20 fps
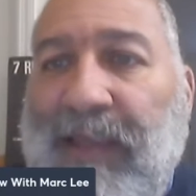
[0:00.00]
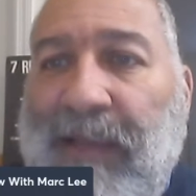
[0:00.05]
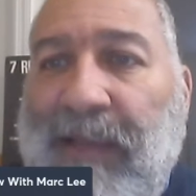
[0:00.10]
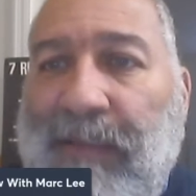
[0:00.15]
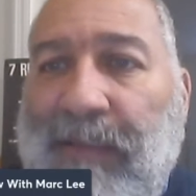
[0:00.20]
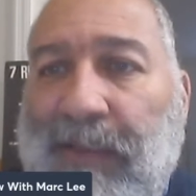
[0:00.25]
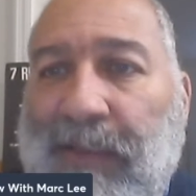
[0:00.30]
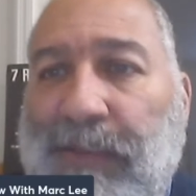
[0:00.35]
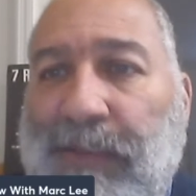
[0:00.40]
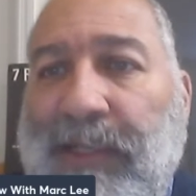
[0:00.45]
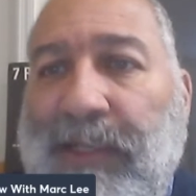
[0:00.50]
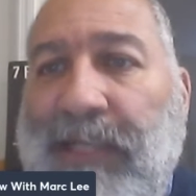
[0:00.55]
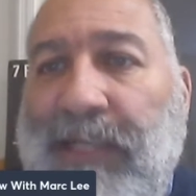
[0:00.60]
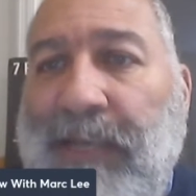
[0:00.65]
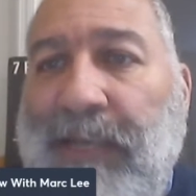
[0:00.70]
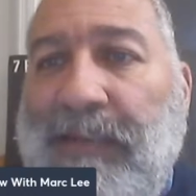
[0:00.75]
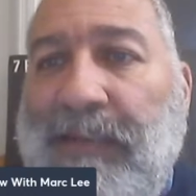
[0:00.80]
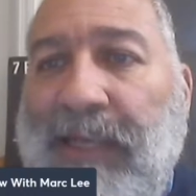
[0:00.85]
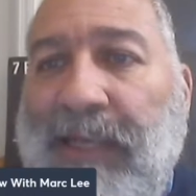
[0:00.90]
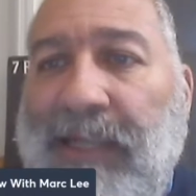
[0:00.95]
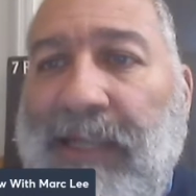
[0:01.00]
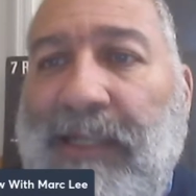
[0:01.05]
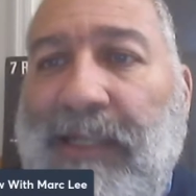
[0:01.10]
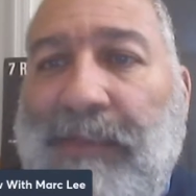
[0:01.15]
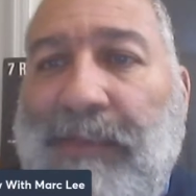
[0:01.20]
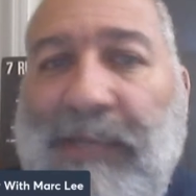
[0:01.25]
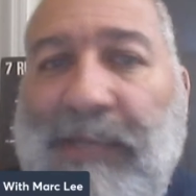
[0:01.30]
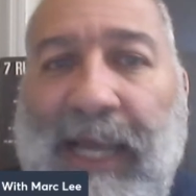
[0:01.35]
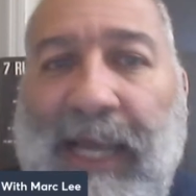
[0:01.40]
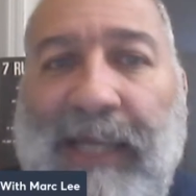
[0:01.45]
If the 3 teams end
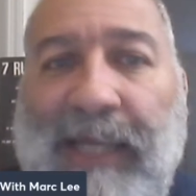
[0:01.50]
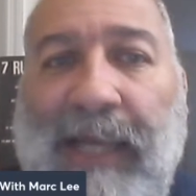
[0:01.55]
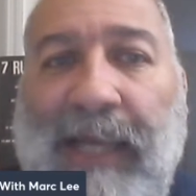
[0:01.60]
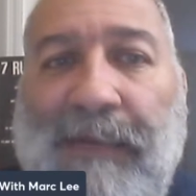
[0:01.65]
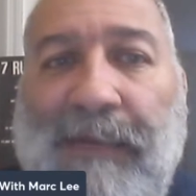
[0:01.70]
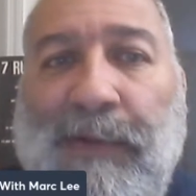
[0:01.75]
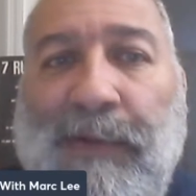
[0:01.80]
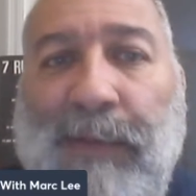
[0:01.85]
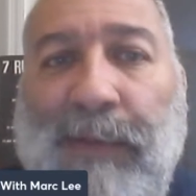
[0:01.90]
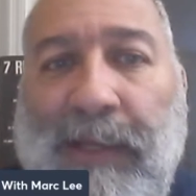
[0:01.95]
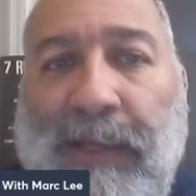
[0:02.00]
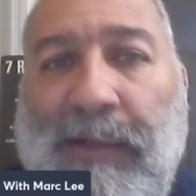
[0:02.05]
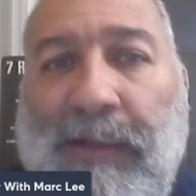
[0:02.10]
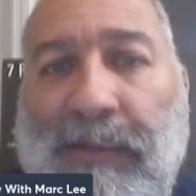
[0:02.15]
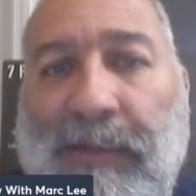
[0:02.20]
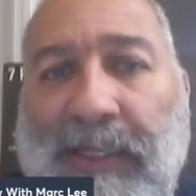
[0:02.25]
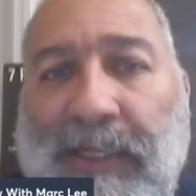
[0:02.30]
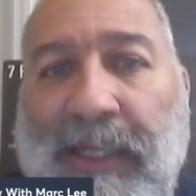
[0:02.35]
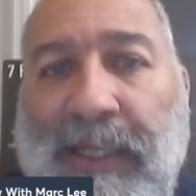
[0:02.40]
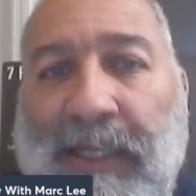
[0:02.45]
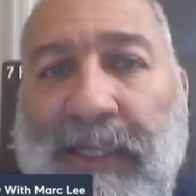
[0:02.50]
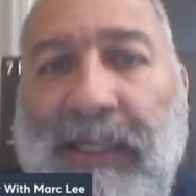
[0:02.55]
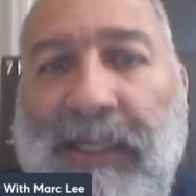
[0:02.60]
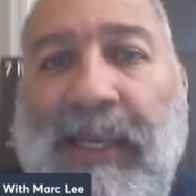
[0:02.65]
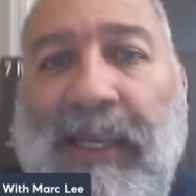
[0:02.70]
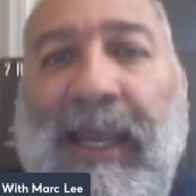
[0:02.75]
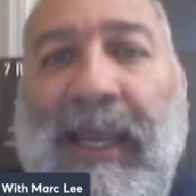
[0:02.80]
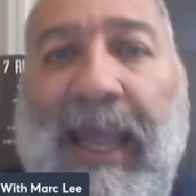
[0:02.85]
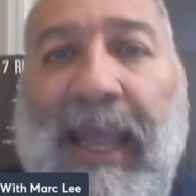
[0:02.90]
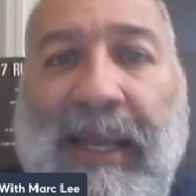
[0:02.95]
up tied after Week 13
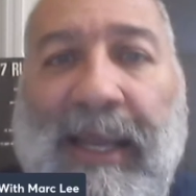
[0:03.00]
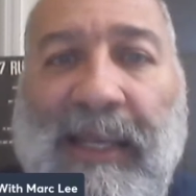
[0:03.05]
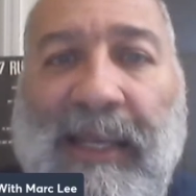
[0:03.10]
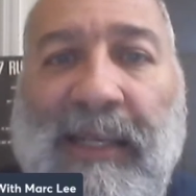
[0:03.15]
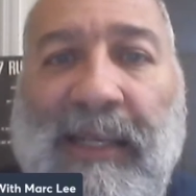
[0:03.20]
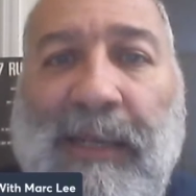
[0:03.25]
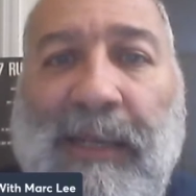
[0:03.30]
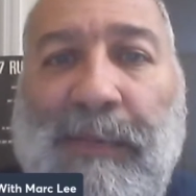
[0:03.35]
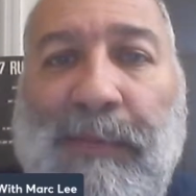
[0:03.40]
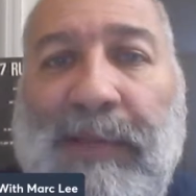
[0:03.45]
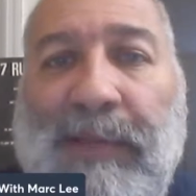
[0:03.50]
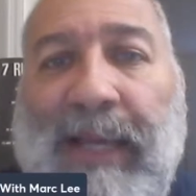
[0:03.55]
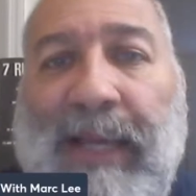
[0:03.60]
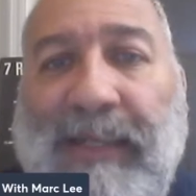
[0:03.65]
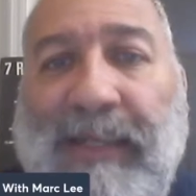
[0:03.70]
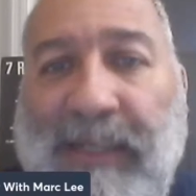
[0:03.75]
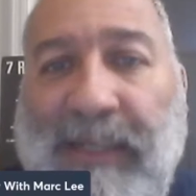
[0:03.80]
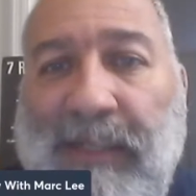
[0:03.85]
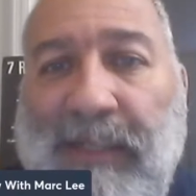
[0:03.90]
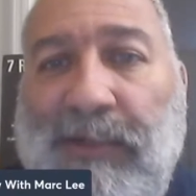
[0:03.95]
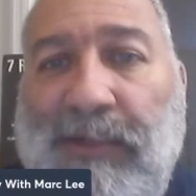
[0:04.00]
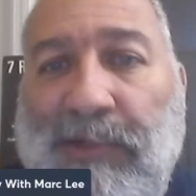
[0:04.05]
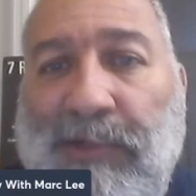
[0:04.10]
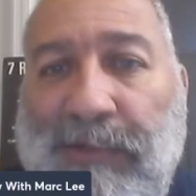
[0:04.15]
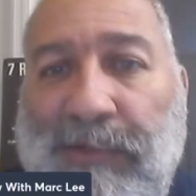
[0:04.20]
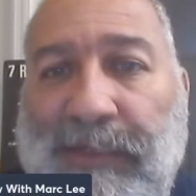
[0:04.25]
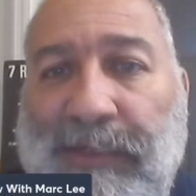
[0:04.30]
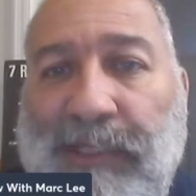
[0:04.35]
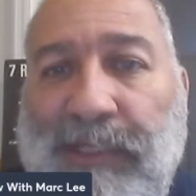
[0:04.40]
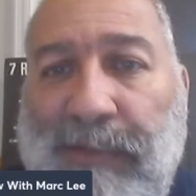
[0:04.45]
and end up with identical
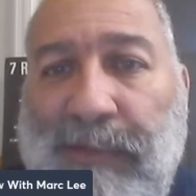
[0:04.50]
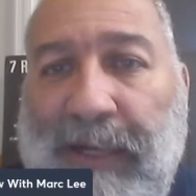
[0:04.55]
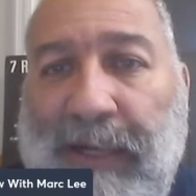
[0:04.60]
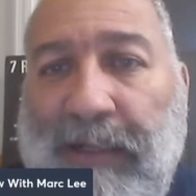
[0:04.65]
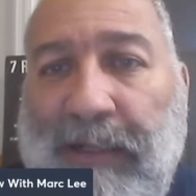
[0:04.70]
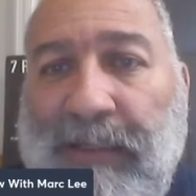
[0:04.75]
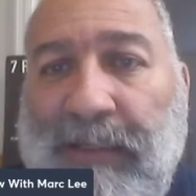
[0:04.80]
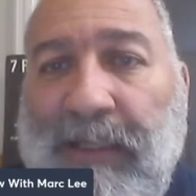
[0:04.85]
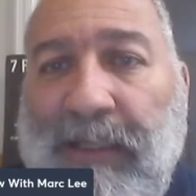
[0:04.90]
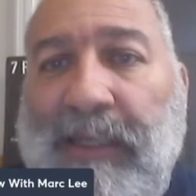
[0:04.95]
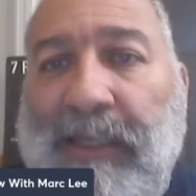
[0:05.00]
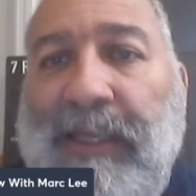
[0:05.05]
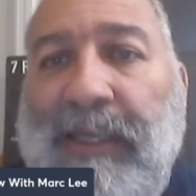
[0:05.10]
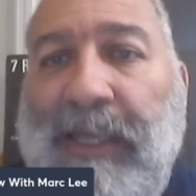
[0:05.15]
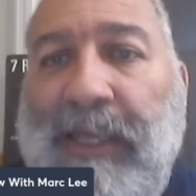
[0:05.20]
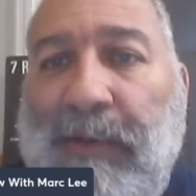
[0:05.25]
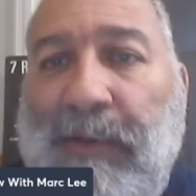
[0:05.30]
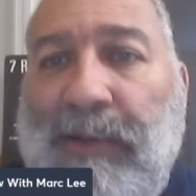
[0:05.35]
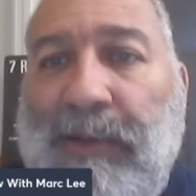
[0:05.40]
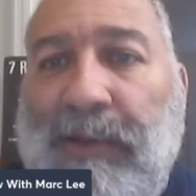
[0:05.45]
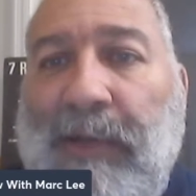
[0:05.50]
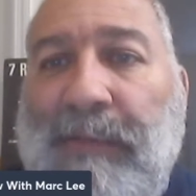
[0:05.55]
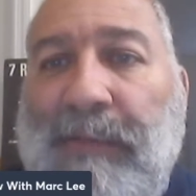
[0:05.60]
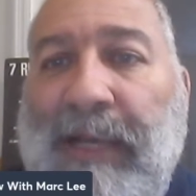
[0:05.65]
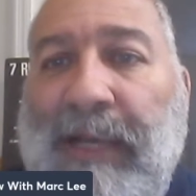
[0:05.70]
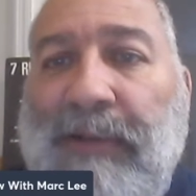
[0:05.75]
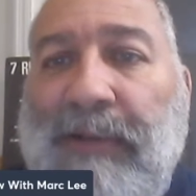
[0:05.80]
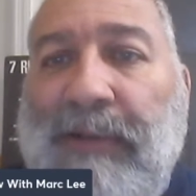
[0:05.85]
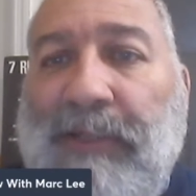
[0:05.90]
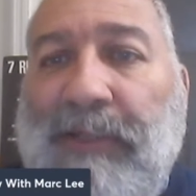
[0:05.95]
division records, it will
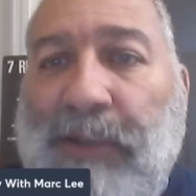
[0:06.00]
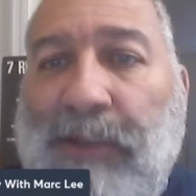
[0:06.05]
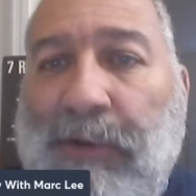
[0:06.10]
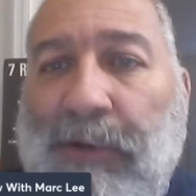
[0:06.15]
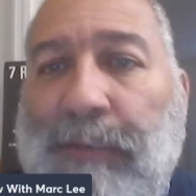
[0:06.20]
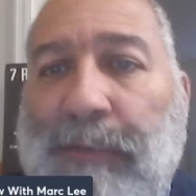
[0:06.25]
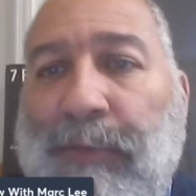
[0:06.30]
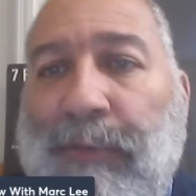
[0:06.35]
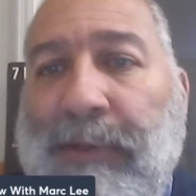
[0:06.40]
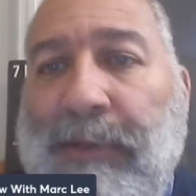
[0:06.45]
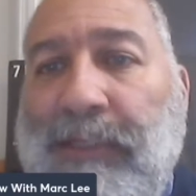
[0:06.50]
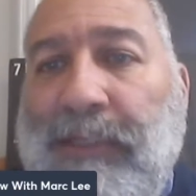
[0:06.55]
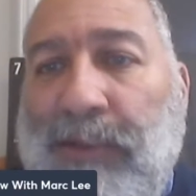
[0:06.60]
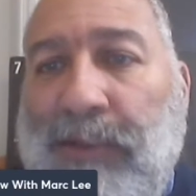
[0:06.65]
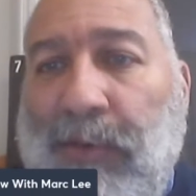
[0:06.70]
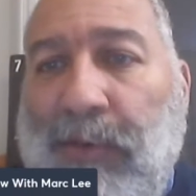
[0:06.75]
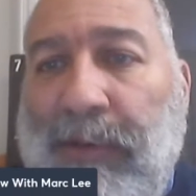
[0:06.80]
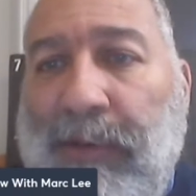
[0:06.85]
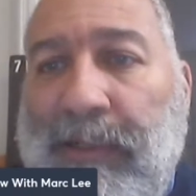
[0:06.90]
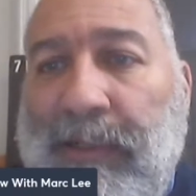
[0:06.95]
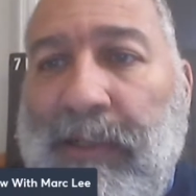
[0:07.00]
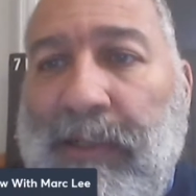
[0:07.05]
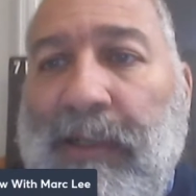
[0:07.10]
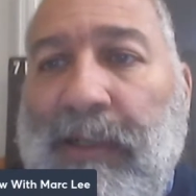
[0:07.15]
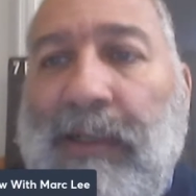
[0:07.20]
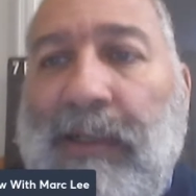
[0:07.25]
come down to total points scored.